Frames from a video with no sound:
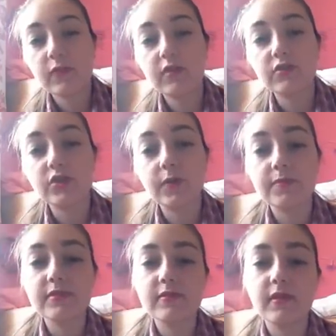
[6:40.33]
the
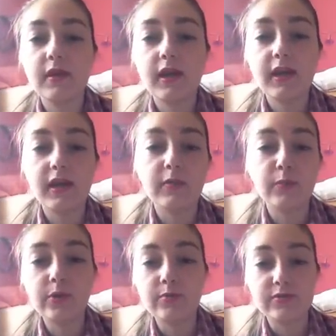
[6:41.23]
shops here in
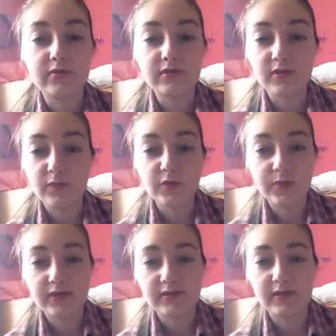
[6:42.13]
Bluewater are so much
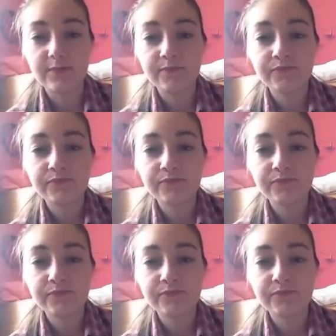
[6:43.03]
better.